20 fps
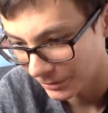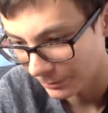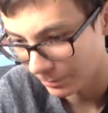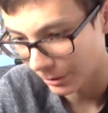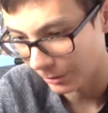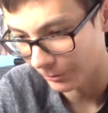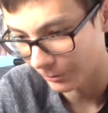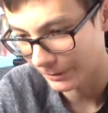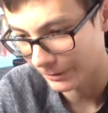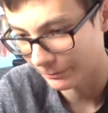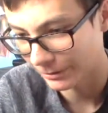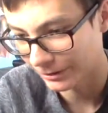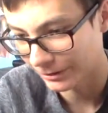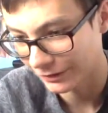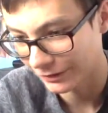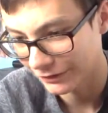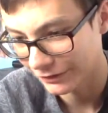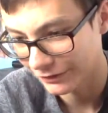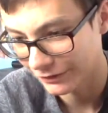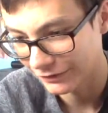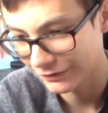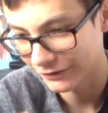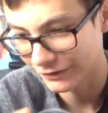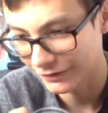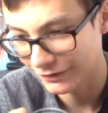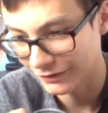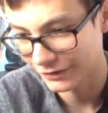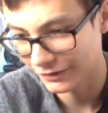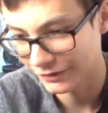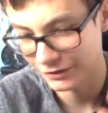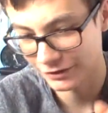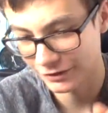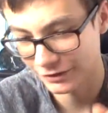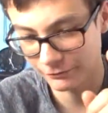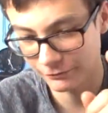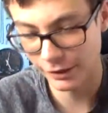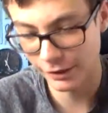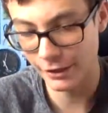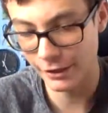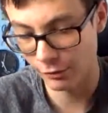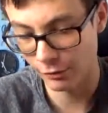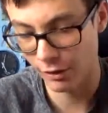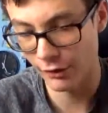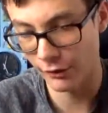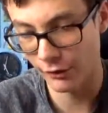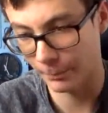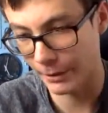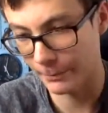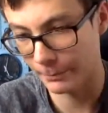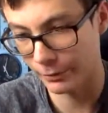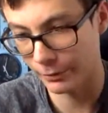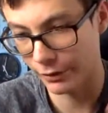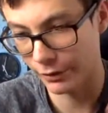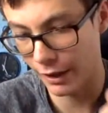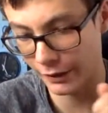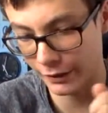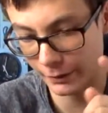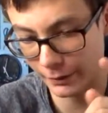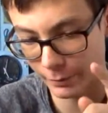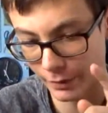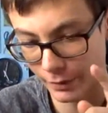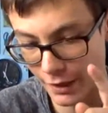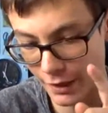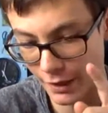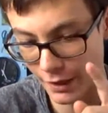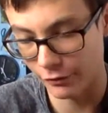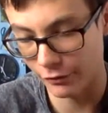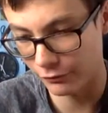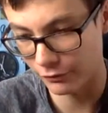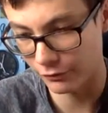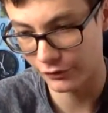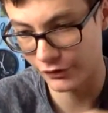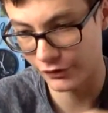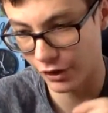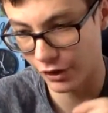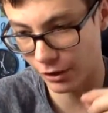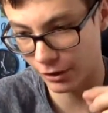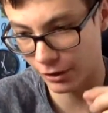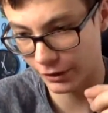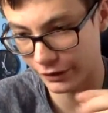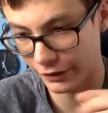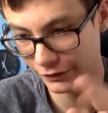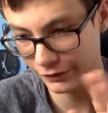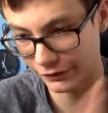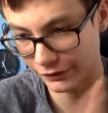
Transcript: Pokemon. Well, I know other people like it, but I don't. Sorry.